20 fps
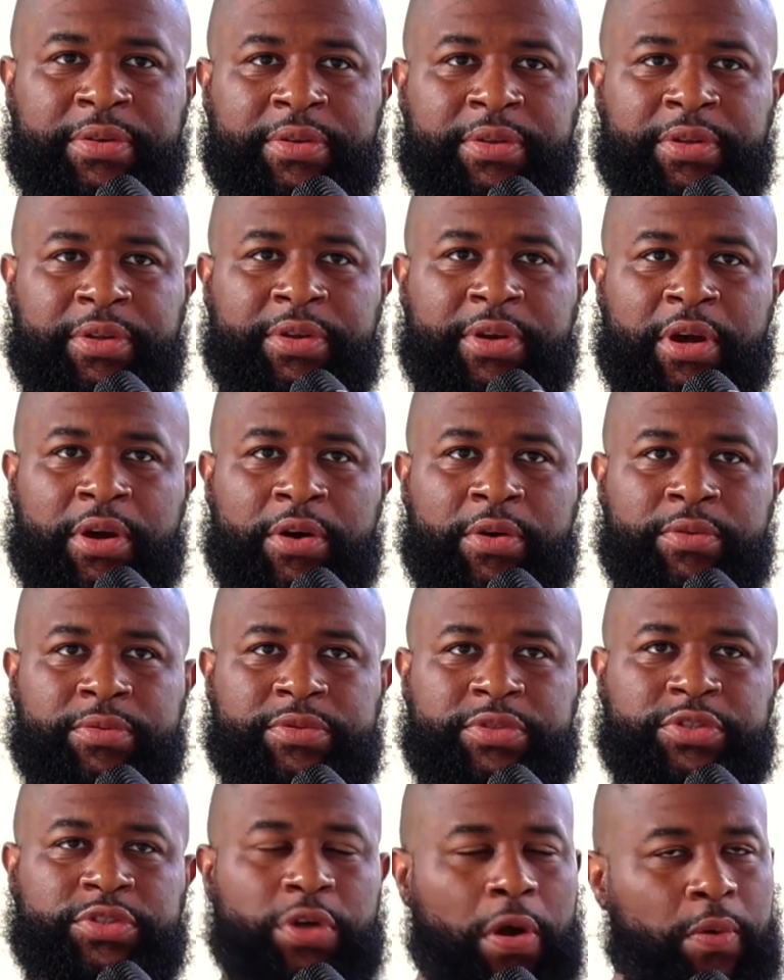You know,
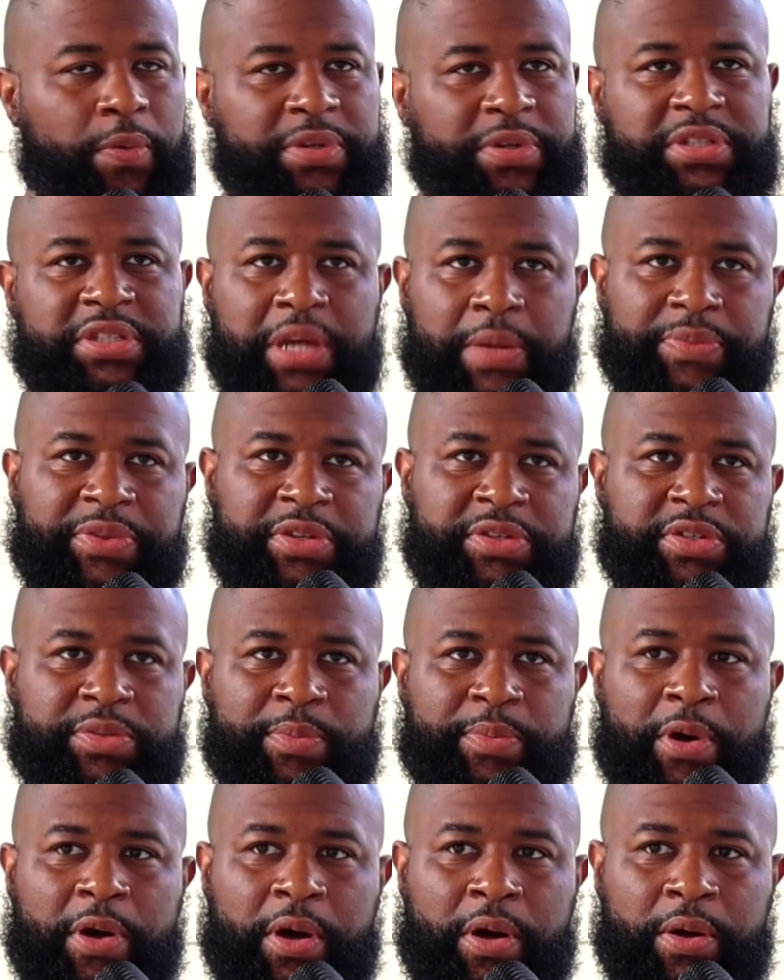start with something
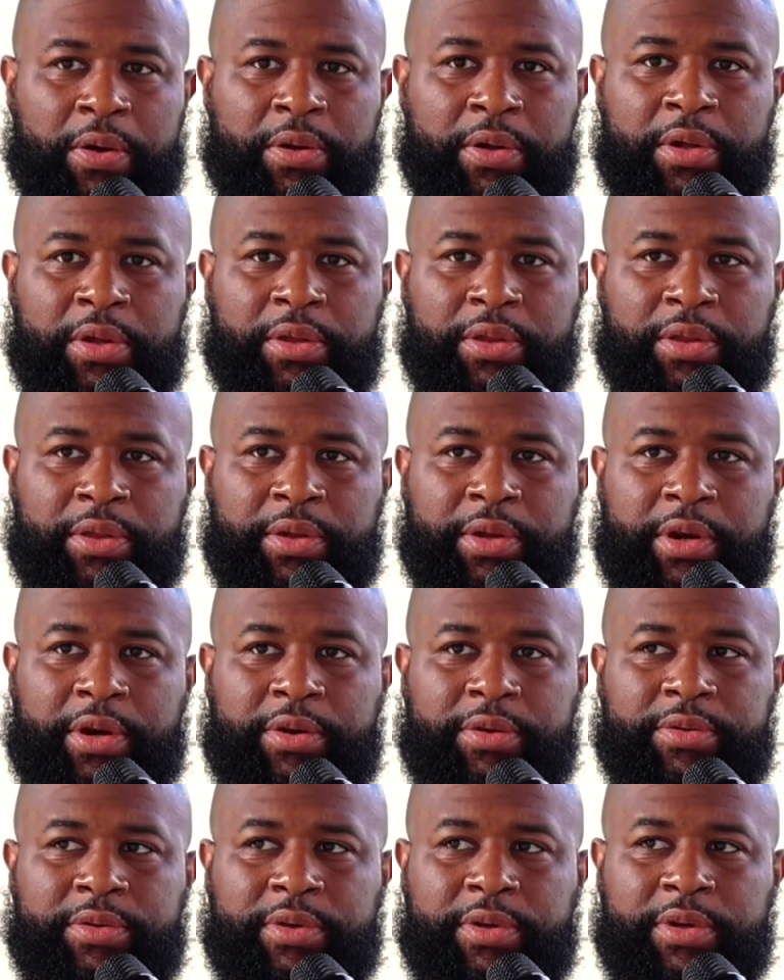small. You
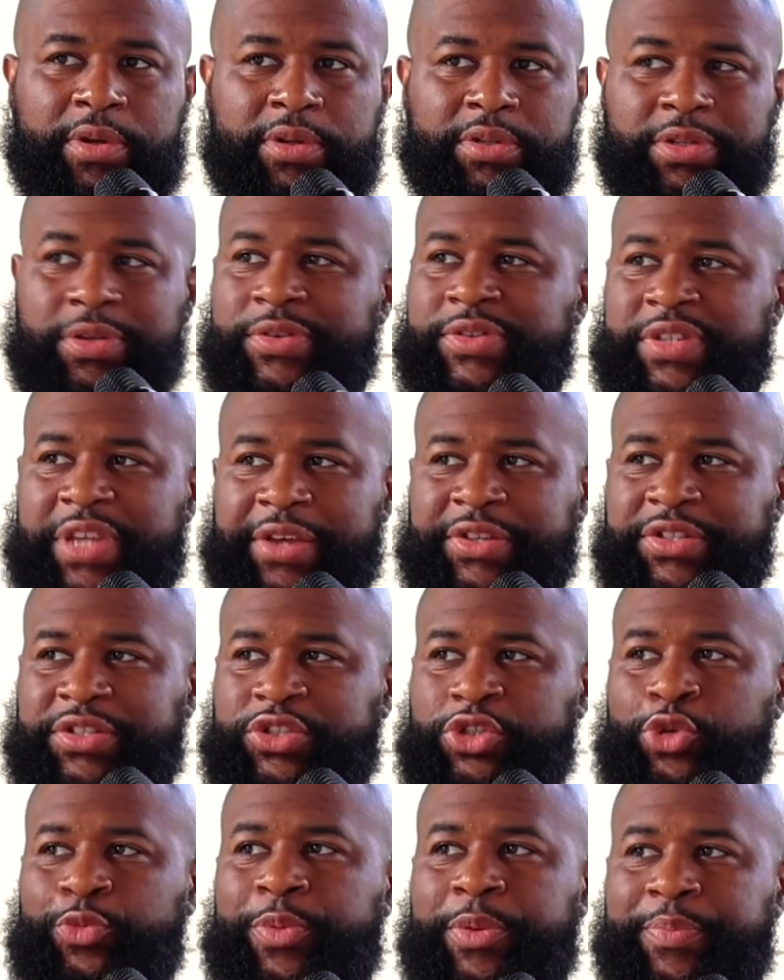know, it's gonna sound
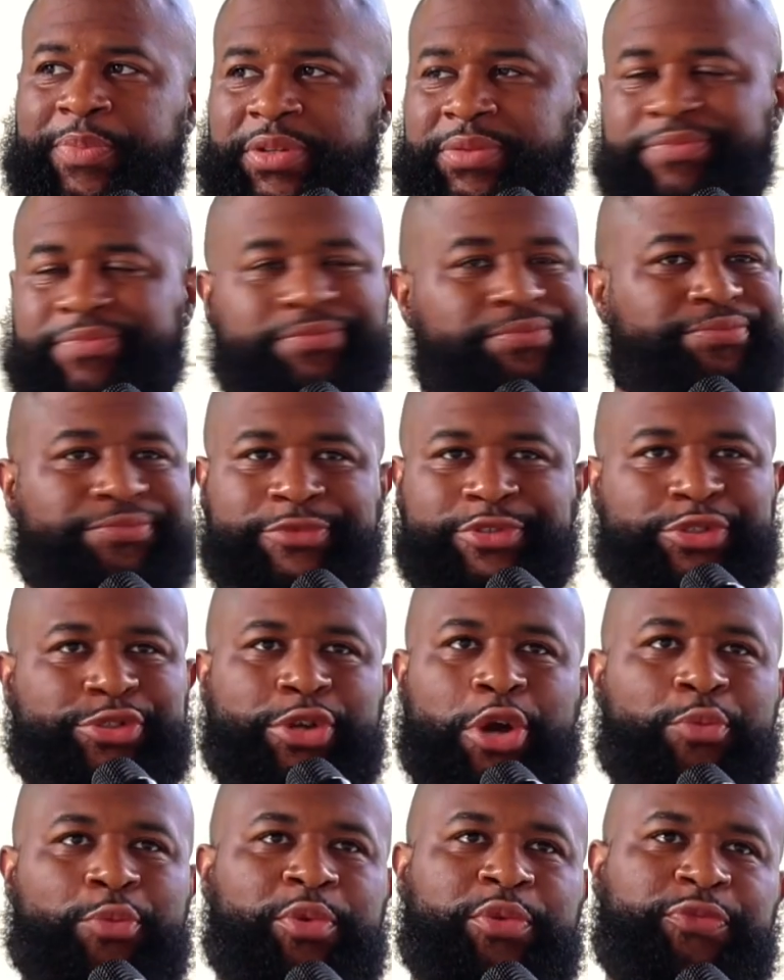stupid, but
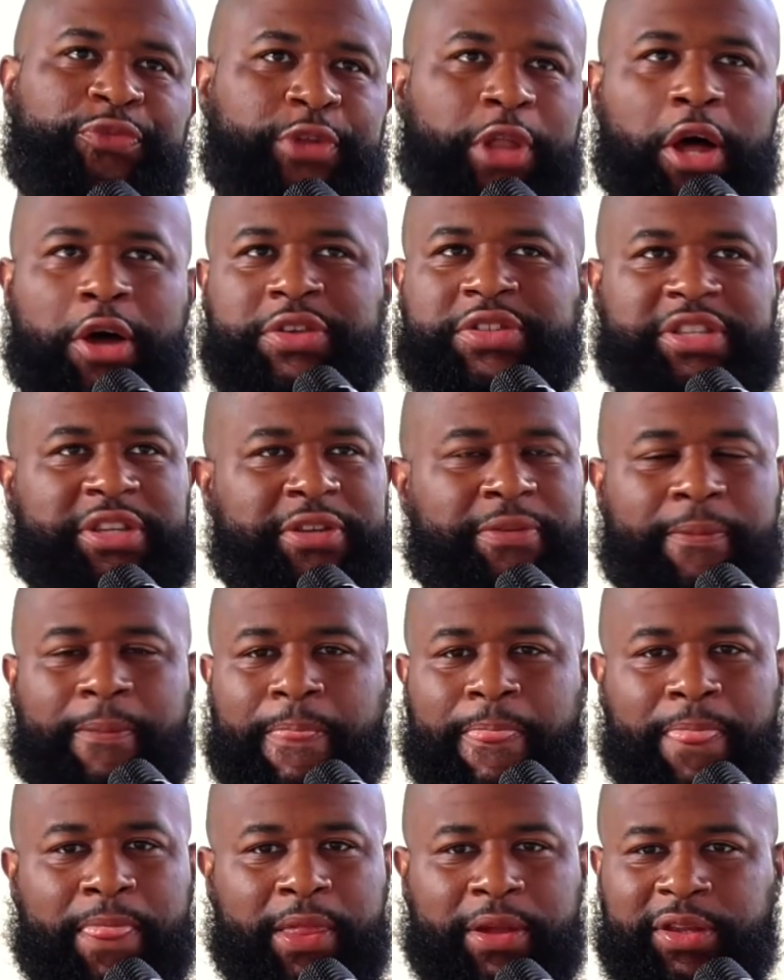start with flossing,
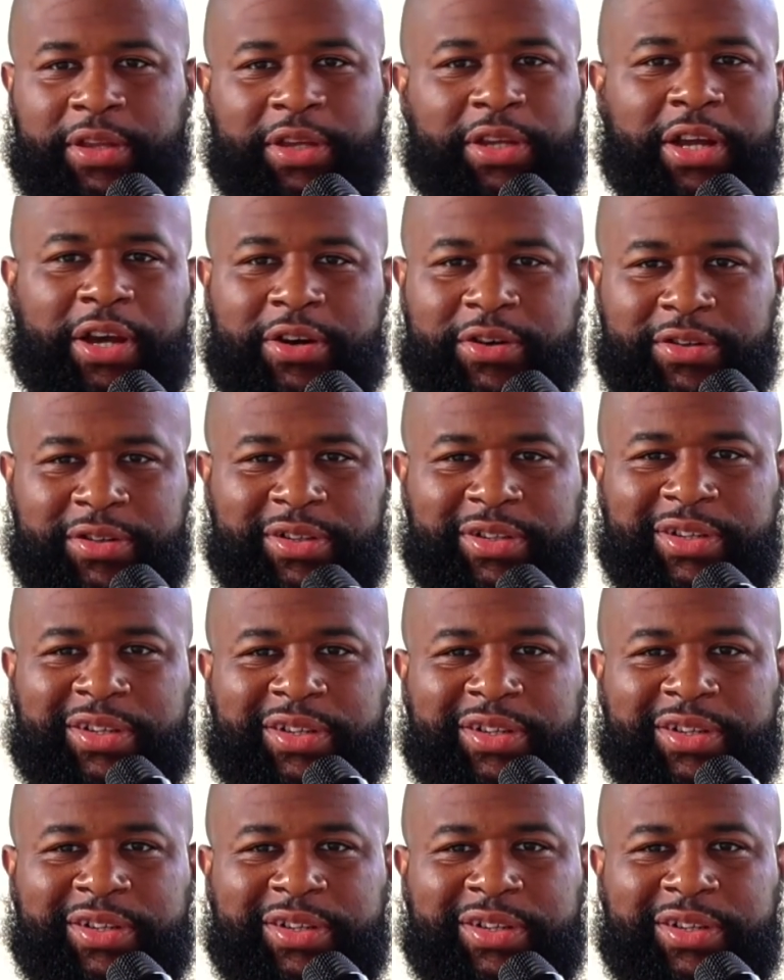you know.